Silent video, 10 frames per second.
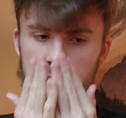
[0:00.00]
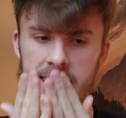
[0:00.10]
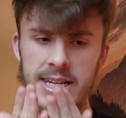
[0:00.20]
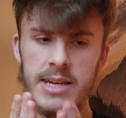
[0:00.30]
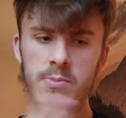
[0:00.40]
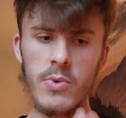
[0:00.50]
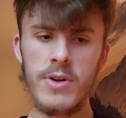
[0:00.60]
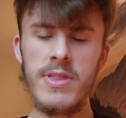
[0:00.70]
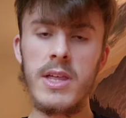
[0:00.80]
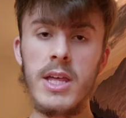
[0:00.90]
I get
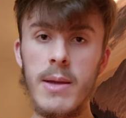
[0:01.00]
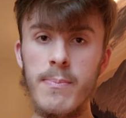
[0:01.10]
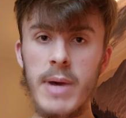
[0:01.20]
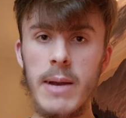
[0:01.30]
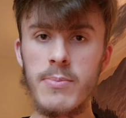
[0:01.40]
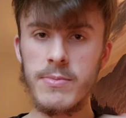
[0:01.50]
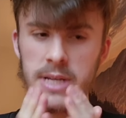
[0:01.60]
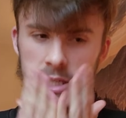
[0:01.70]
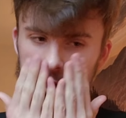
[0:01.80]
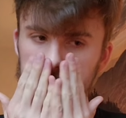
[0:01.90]
more of the
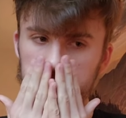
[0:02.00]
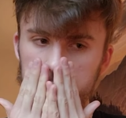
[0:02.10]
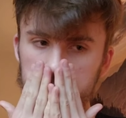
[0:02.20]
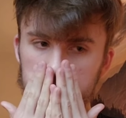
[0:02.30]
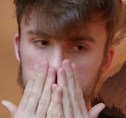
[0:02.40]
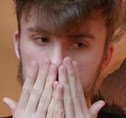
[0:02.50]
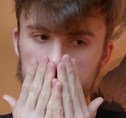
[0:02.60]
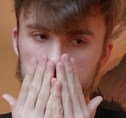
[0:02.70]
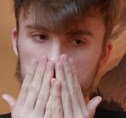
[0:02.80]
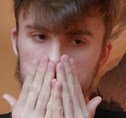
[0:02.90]
peppermint,
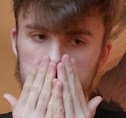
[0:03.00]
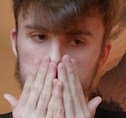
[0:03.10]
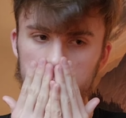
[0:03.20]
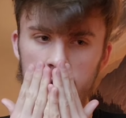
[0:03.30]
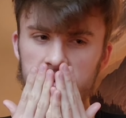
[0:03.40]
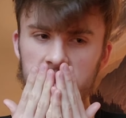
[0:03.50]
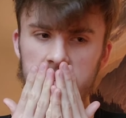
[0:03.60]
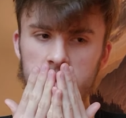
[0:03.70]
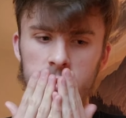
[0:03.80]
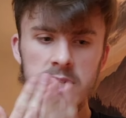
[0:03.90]
sort of
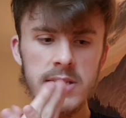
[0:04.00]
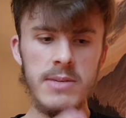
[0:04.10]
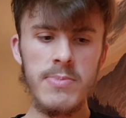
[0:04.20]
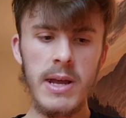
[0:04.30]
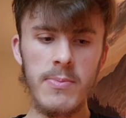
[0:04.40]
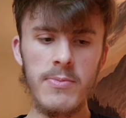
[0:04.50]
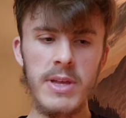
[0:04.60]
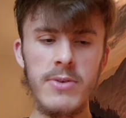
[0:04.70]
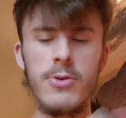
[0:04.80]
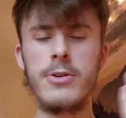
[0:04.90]
like twisted
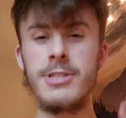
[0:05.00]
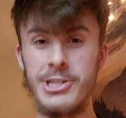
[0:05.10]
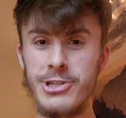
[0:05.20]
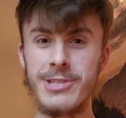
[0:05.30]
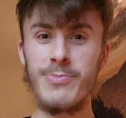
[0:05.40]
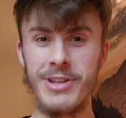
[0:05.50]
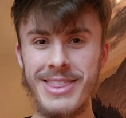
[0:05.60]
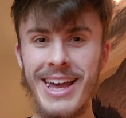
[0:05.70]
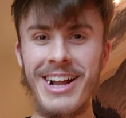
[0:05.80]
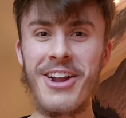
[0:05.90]
peppermint. Of course, I just put
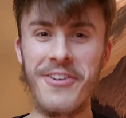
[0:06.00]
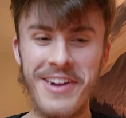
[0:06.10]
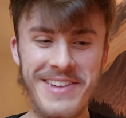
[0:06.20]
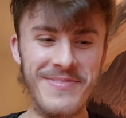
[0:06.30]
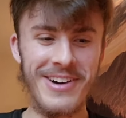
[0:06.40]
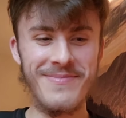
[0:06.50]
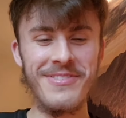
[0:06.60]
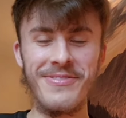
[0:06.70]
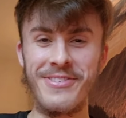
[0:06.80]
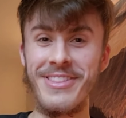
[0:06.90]
that cream on
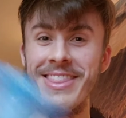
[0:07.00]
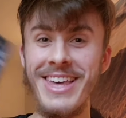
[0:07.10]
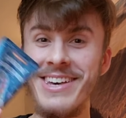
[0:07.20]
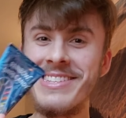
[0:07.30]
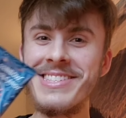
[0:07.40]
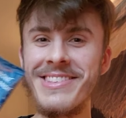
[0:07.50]
before this.